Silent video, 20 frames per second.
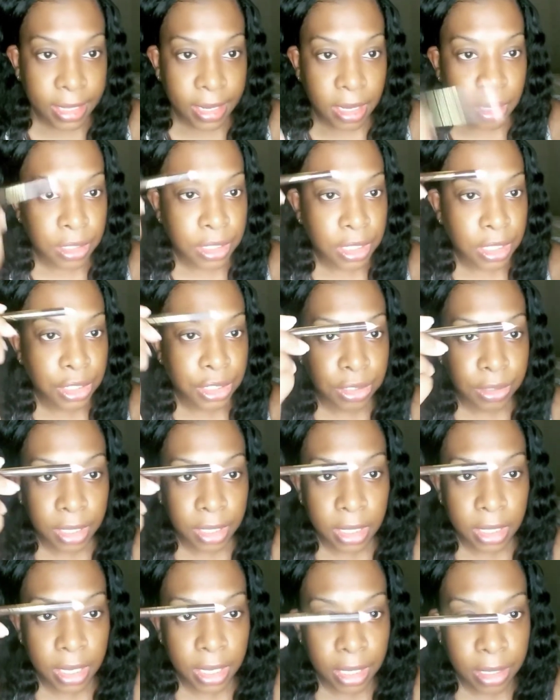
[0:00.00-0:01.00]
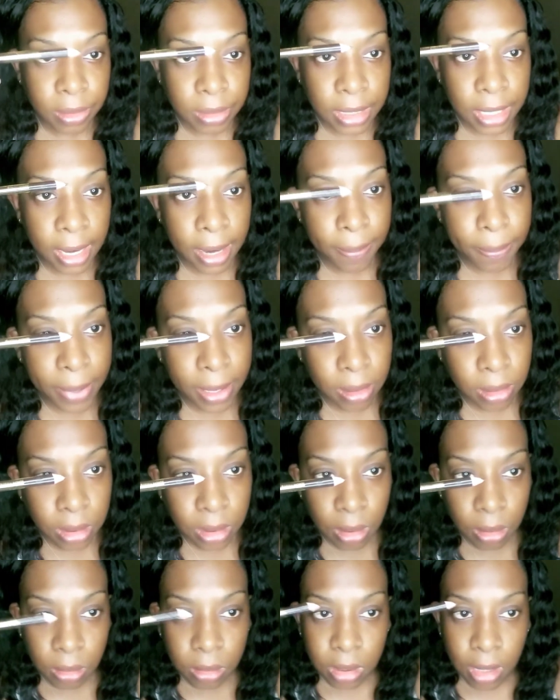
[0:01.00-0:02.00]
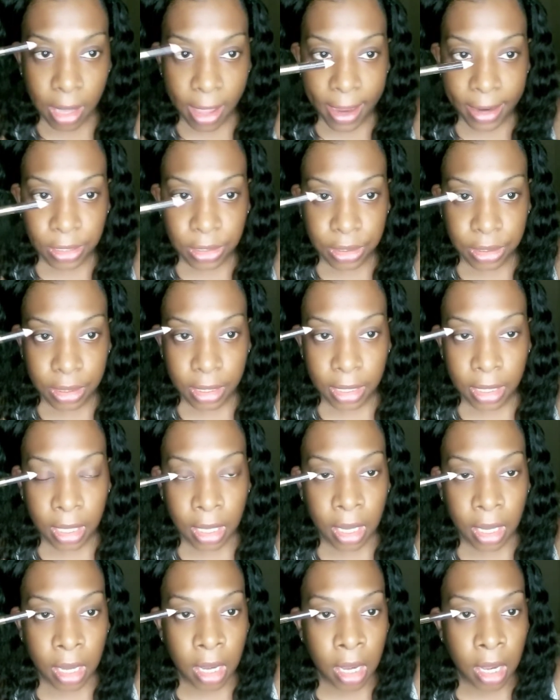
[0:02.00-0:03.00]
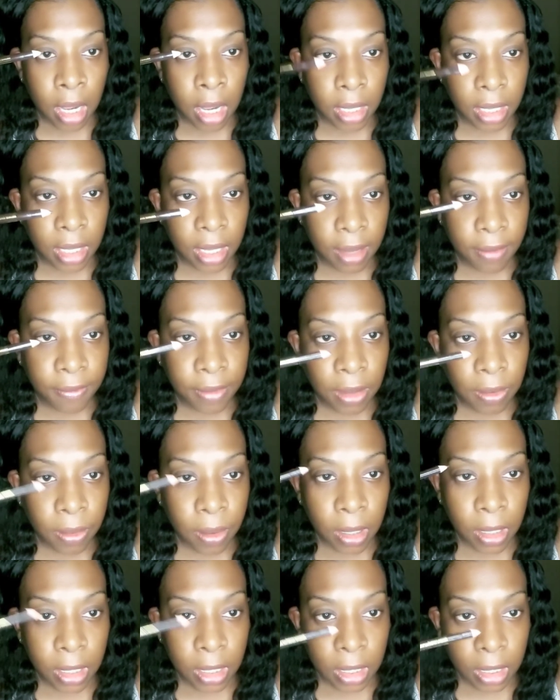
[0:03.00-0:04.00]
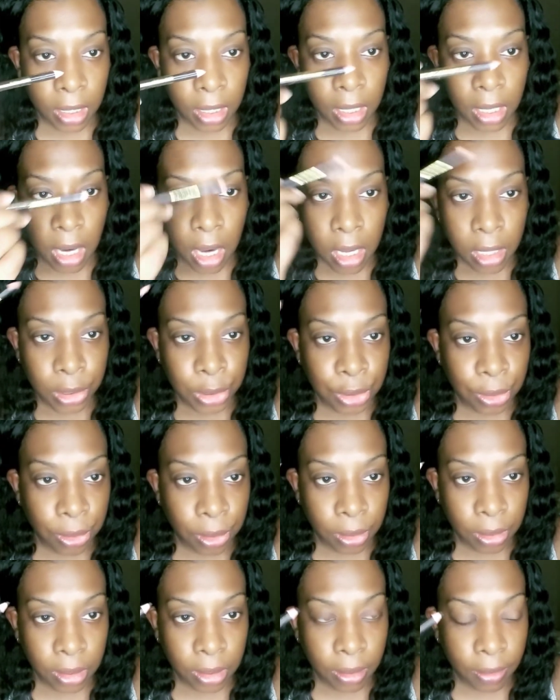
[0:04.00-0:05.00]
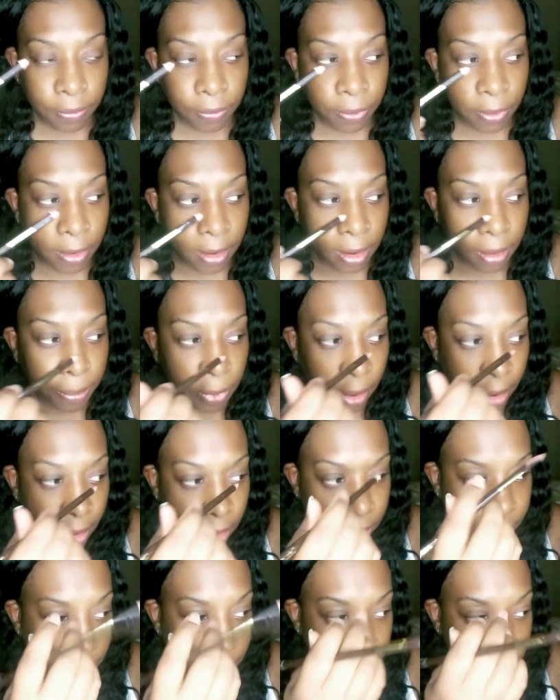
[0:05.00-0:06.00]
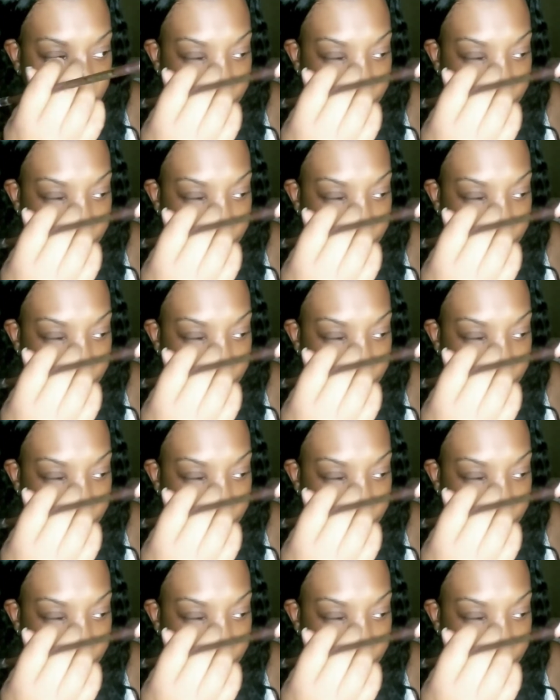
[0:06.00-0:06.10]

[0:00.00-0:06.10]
You're just strictly using a pencil to actually give you a good contour look for your brows.